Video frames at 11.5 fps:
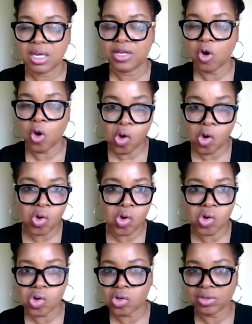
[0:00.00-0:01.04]
and
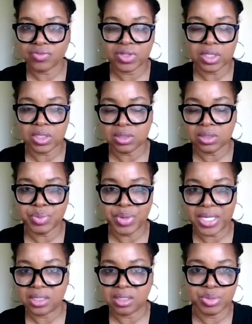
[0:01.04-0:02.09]
all of these
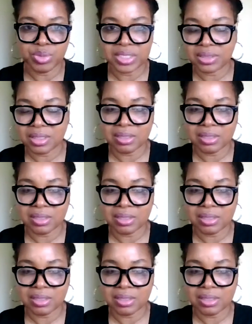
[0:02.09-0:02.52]
pandemics